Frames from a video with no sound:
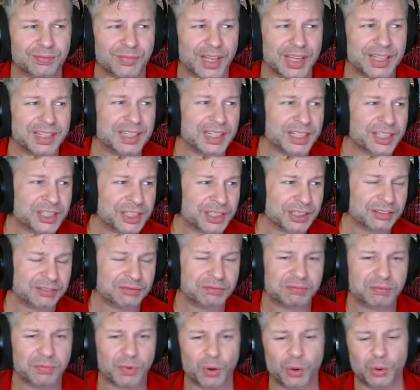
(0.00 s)

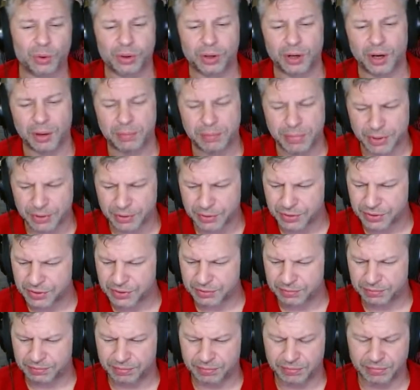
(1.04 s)
addiction or
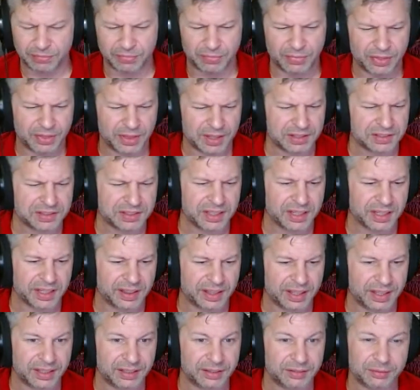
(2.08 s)
abuse and things like
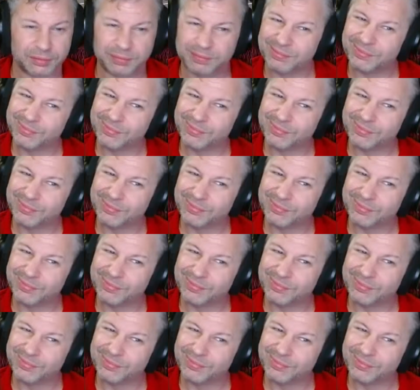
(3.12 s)
that.